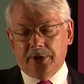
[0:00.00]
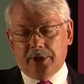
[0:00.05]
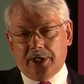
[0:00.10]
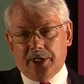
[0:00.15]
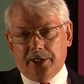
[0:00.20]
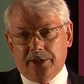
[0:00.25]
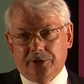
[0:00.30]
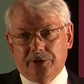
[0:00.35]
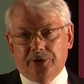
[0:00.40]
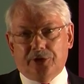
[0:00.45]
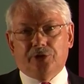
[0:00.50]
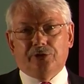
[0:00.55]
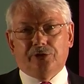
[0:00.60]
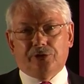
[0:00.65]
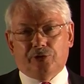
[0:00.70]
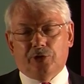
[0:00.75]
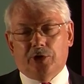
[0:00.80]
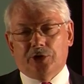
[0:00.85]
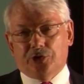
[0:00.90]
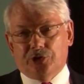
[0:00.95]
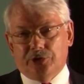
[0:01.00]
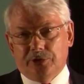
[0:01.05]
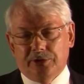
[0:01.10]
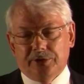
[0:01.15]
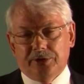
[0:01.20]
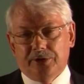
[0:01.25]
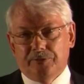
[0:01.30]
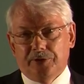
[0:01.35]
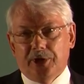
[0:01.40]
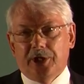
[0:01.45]
and construction
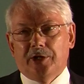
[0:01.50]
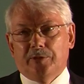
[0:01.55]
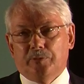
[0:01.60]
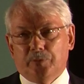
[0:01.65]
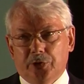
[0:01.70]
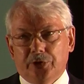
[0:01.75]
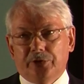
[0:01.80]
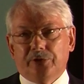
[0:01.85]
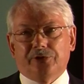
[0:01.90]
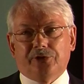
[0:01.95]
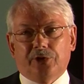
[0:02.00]
and development.